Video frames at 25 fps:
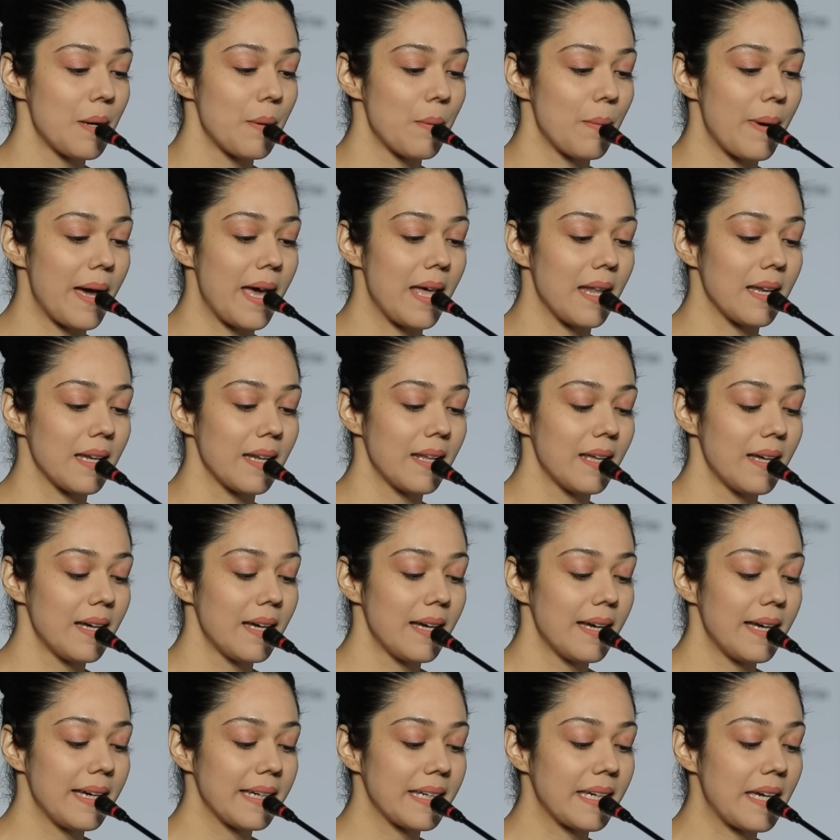Well,
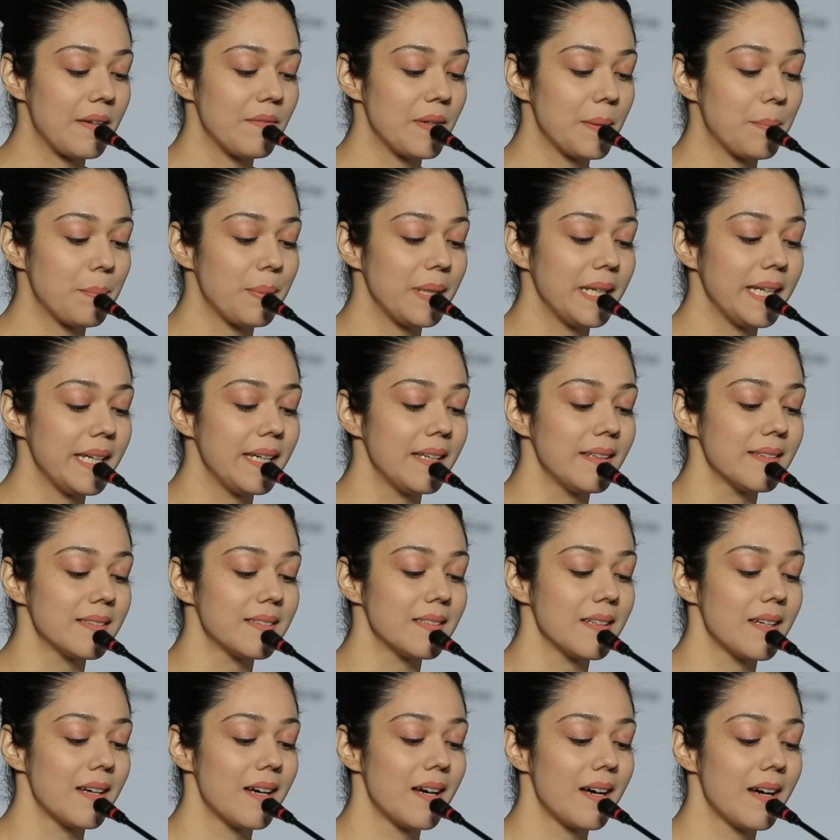can we
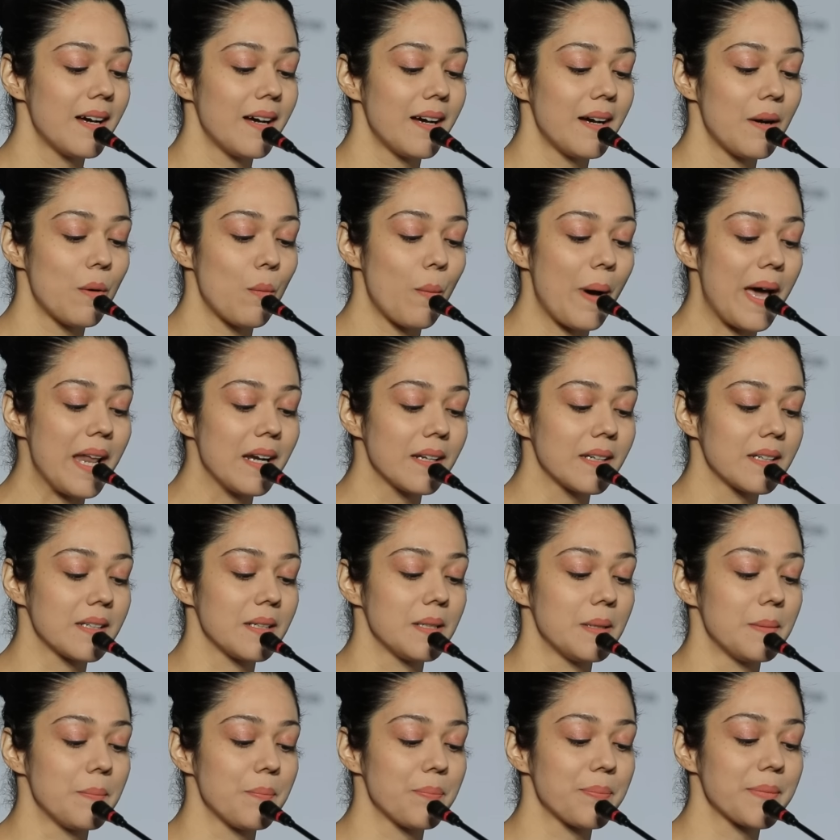please
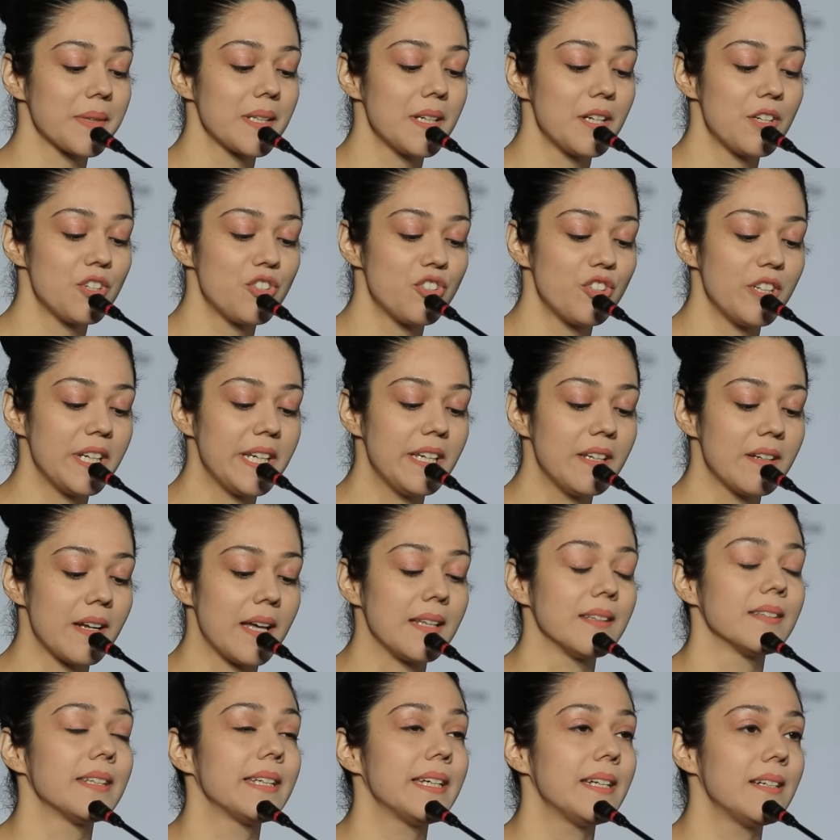welcome Shri
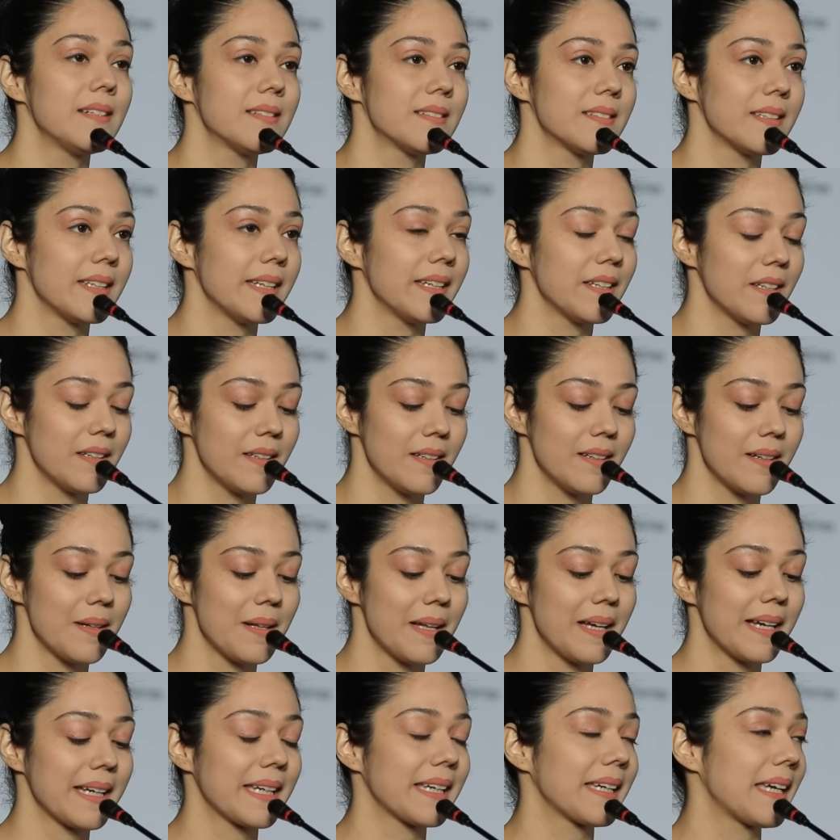Randheer Singh?
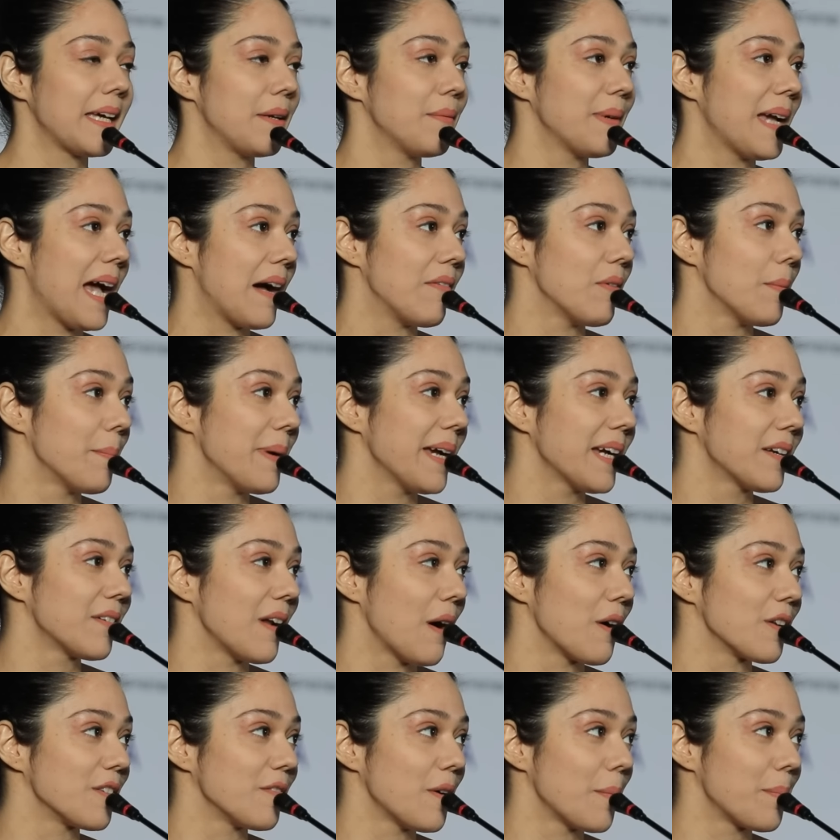Can we have a big
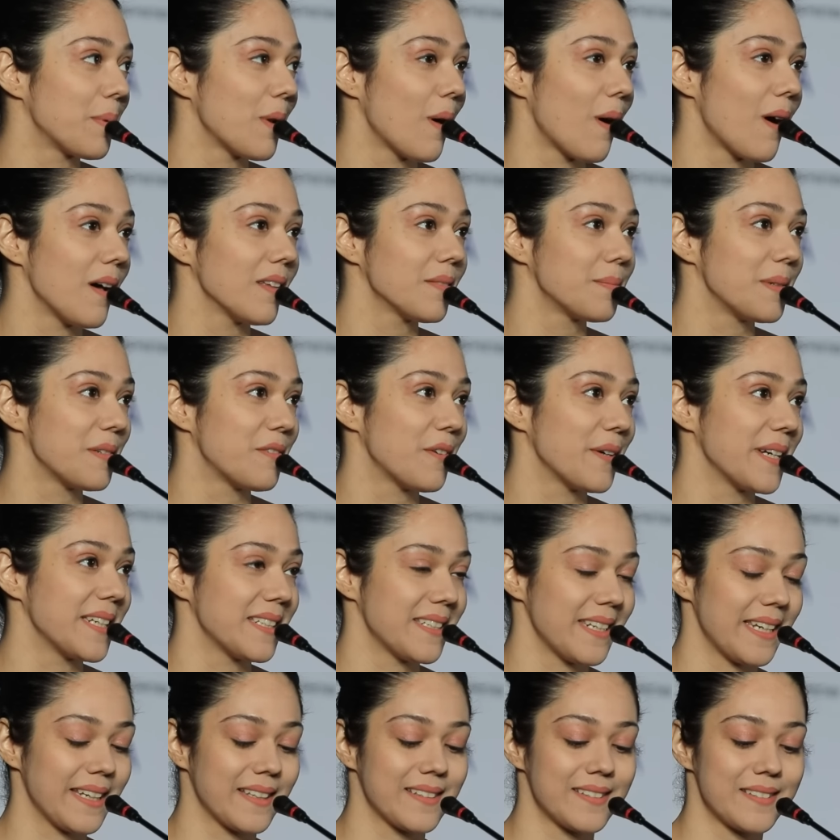round of applause before he
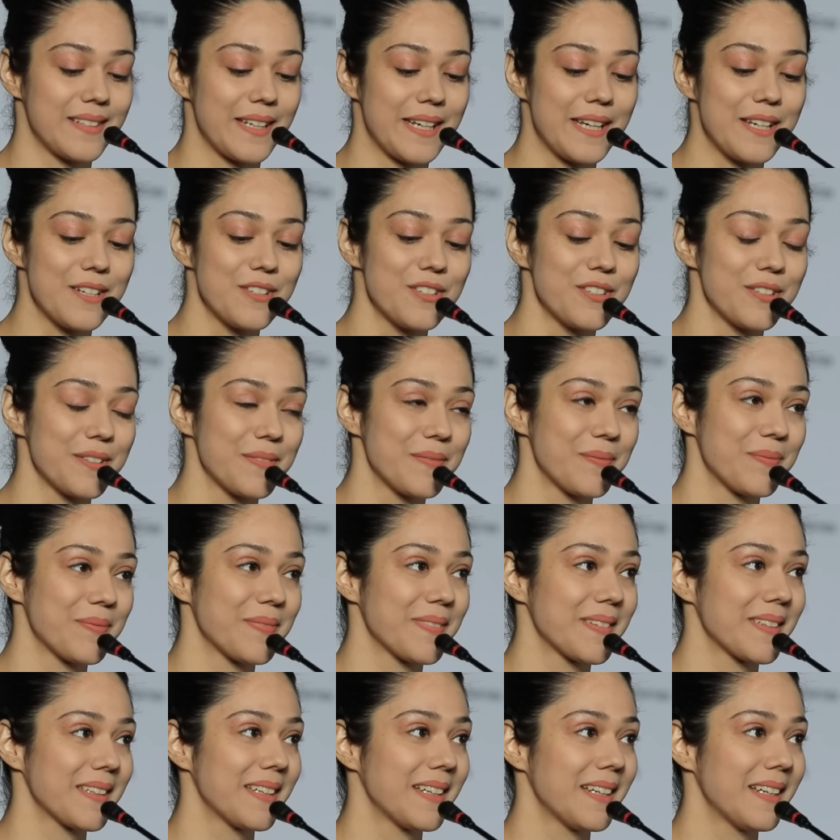takes stage?
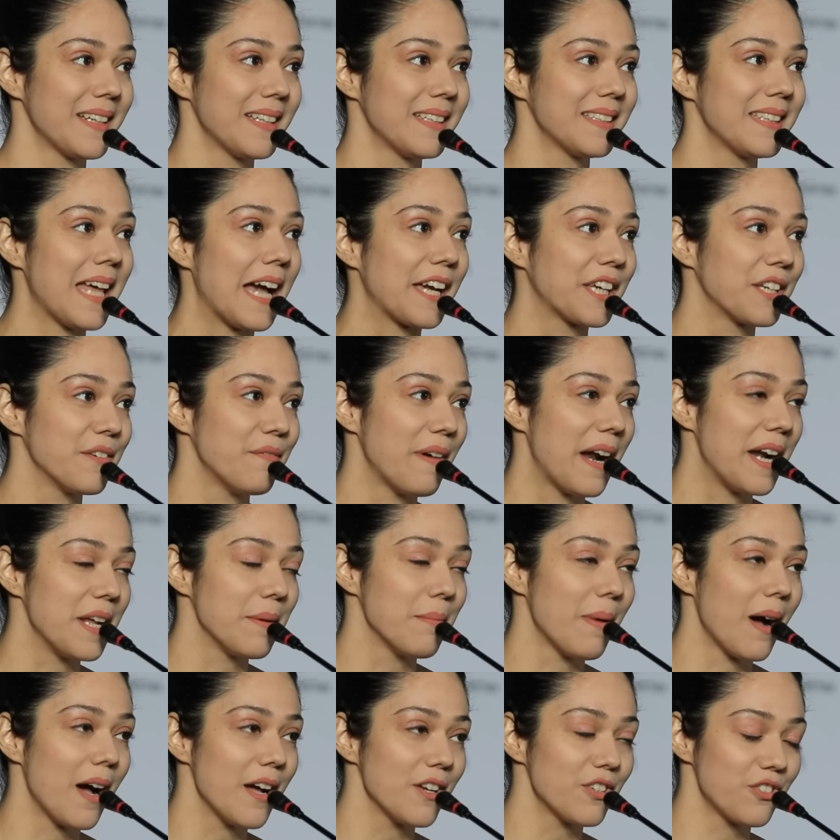Thank you
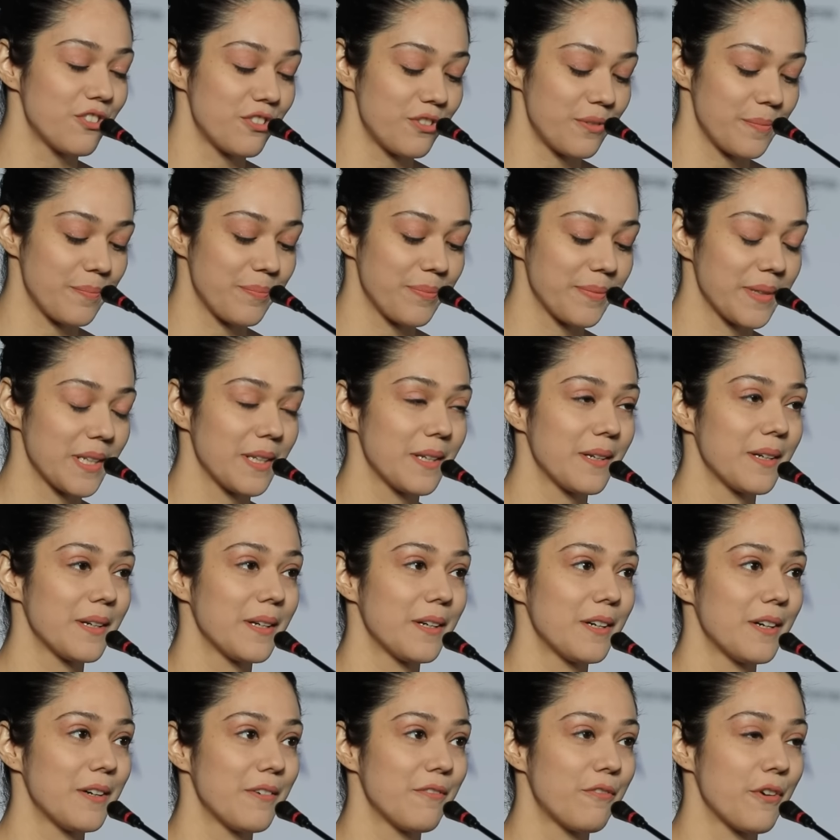very much
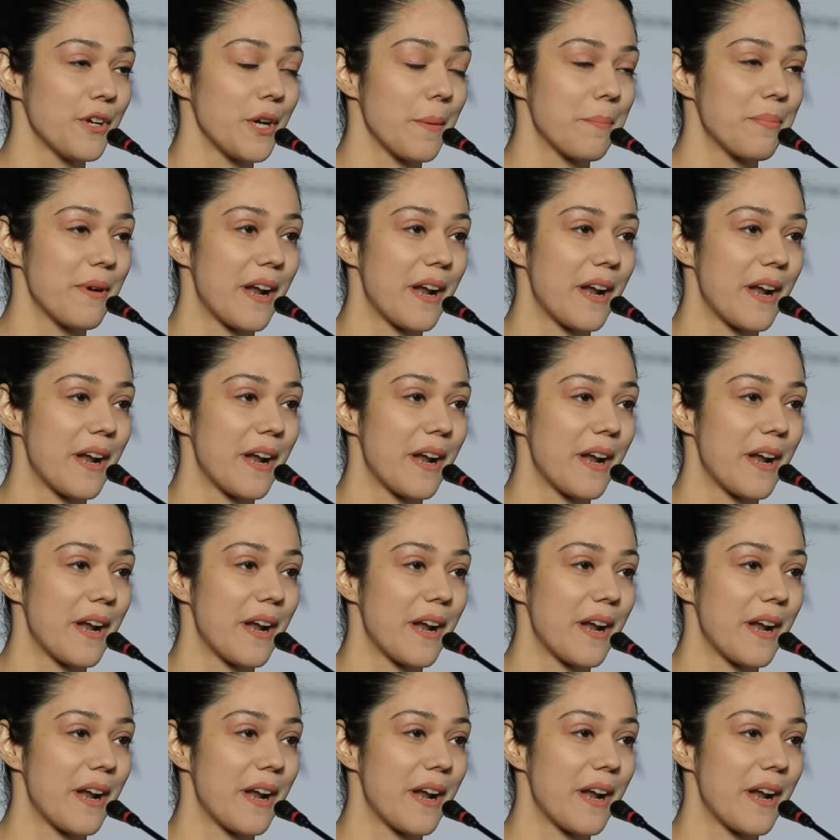for your